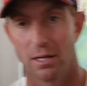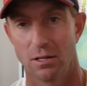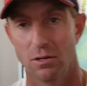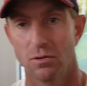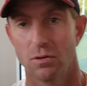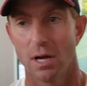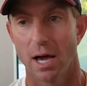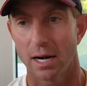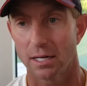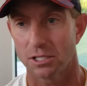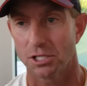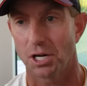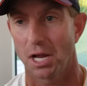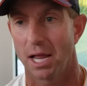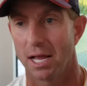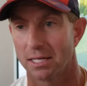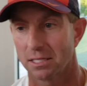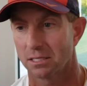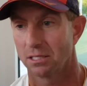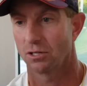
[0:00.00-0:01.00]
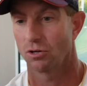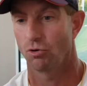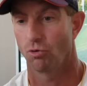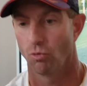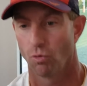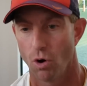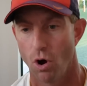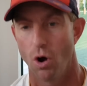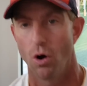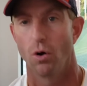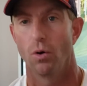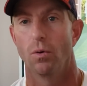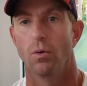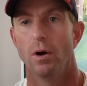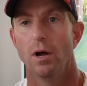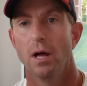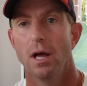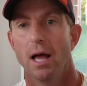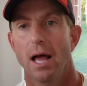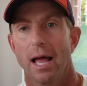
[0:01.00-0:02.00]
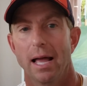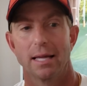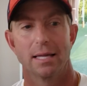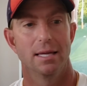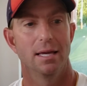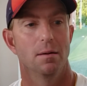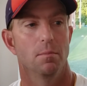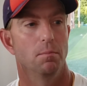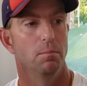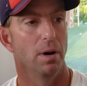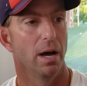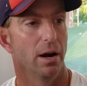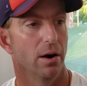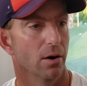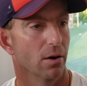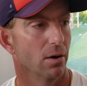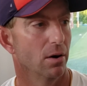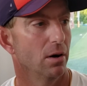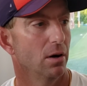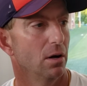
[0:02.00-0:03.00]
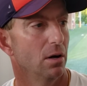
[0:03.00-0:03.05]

You've got a chance to grow and get better